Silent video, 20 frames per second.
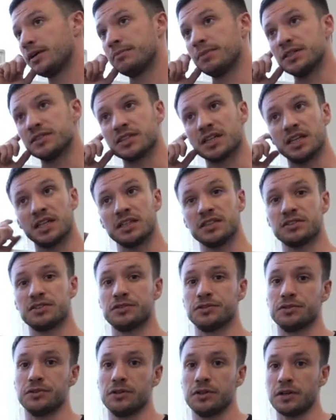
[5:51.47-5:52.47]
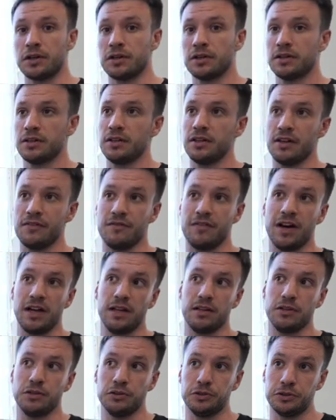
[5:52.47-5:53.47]
basically store the
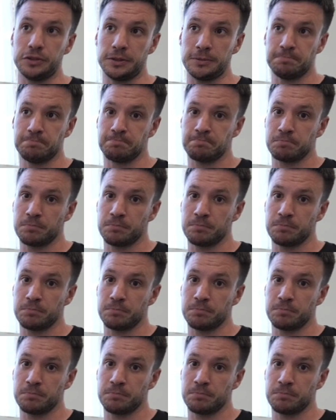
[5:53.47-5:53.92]
values